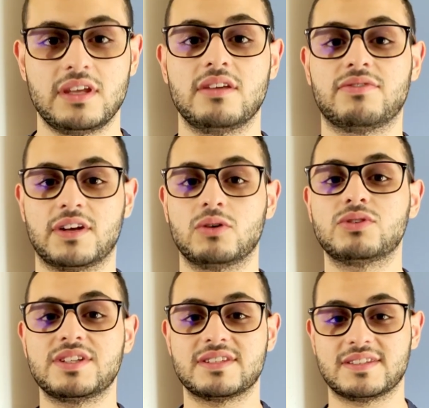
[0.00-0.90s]
If a note
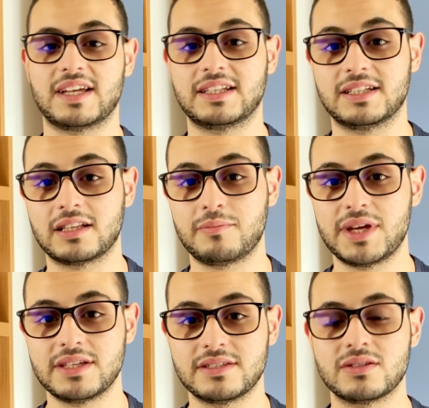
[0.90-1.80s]
is inside the
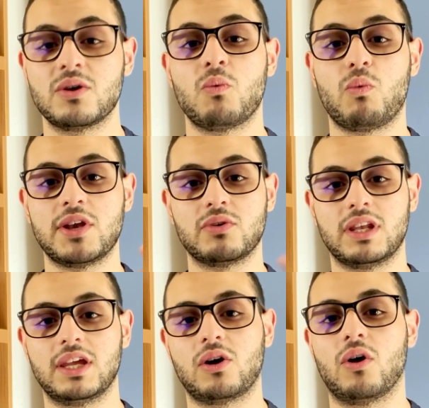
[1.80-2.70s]
database, when you
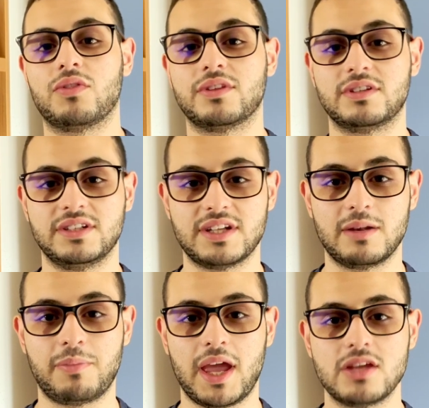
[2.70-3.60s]
click on the
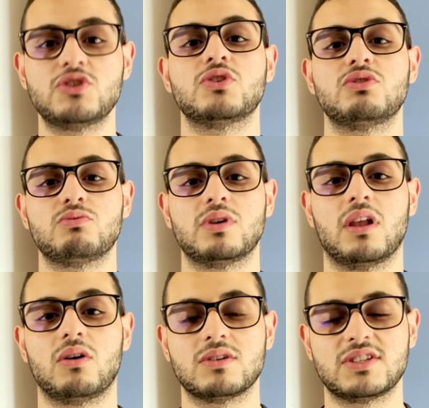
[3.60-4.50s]
detail page, you will
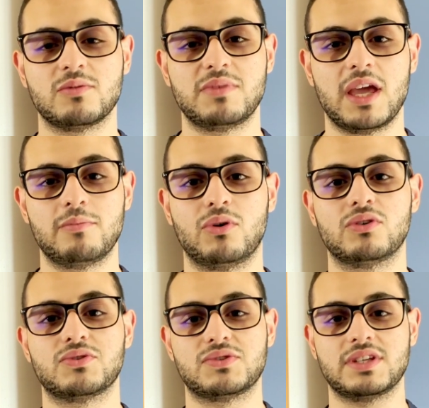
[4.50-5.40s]
also be able
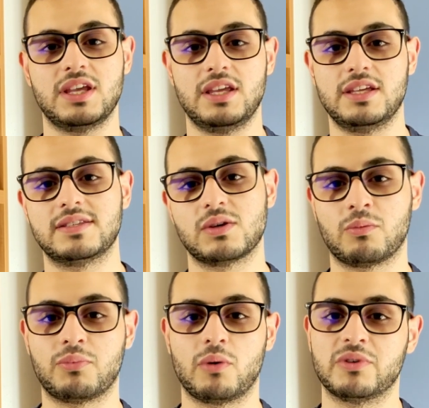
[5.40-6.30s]
to see its
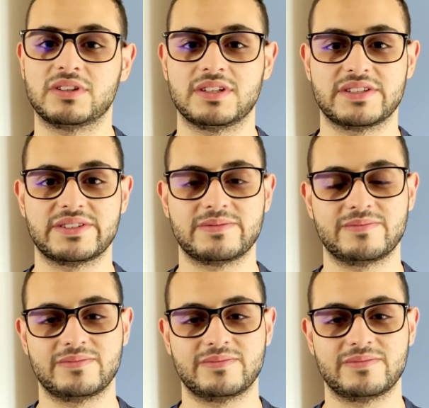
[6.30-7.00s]
own properties.